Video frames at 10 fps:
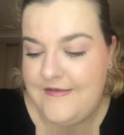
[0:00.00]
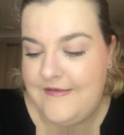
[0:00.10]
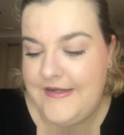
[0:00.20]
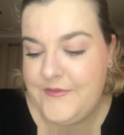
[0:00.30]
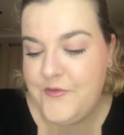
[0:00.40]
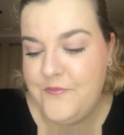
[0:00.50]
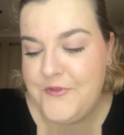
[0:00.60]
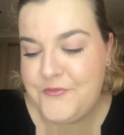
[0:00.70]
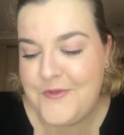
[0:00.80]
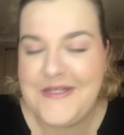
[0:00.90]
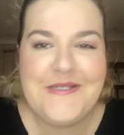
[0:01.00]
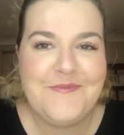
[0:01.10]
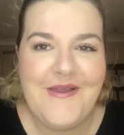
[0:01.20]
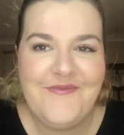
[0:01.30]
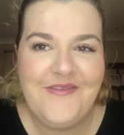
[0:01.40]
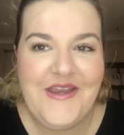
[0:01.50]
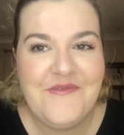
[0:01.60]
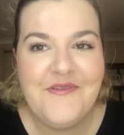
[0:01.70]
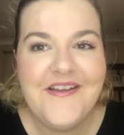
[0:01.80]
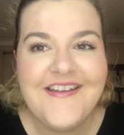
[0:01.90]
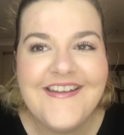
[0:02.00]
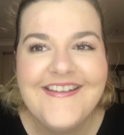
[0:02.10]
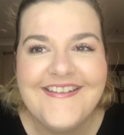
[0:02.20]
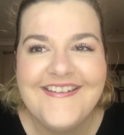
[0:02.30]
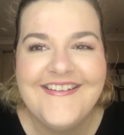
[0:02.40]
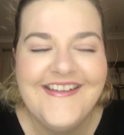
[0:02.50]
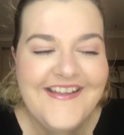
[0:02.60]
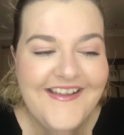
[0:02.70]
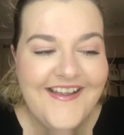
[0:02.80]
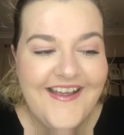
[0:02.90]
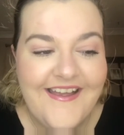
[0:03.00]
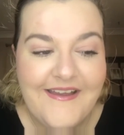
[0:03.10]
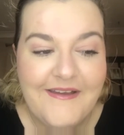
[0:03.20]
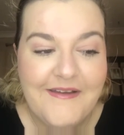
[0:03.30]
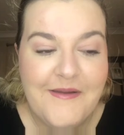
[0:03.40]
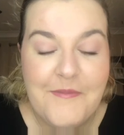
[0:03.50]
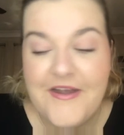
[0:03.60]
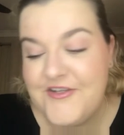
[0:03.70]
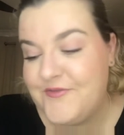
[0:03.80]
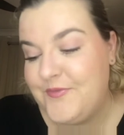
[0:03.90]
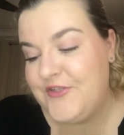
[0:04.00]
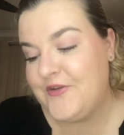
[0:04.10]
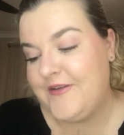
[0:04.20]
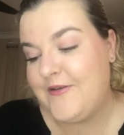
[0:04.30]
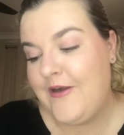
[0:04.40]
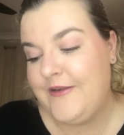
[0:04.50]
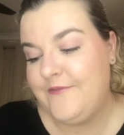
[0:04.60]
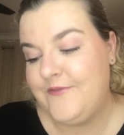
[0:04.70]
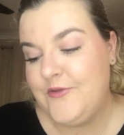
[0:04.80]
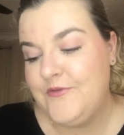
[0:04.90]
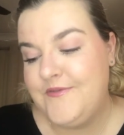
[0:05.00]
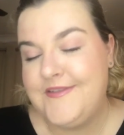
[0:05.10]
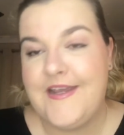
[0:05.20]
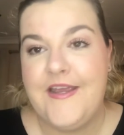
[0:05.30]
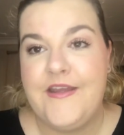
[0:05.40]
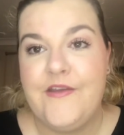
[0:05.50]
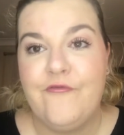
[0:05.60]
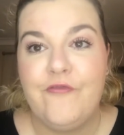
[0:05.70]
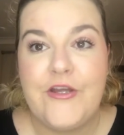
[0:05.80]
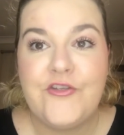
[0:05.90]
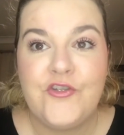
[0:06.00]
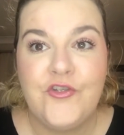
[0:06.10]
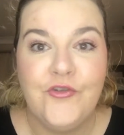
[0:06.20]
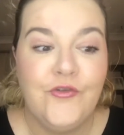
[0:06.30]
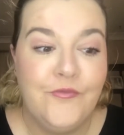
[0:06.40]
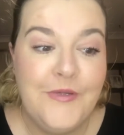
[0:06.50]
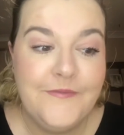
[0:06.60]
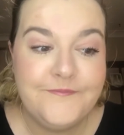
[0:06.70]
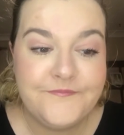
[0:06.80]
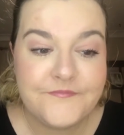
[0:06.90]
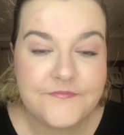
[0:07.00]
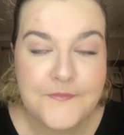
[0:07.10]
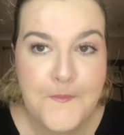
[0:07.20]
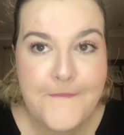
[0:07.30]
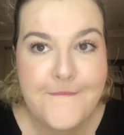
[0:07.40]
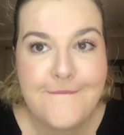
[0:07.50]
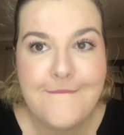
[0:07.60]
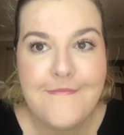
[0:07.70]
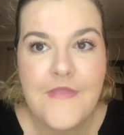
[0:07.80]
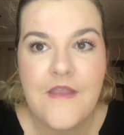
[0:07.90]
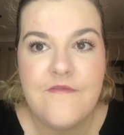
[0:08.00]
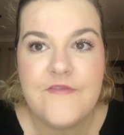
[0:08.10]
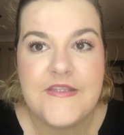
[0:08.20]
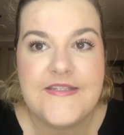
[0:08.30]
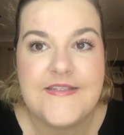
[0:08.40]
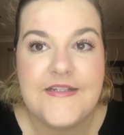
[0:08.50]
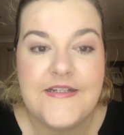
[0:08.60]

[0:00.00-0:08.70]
I know which one is my favorite. I just wish I'd kind of used a fresh tube for the start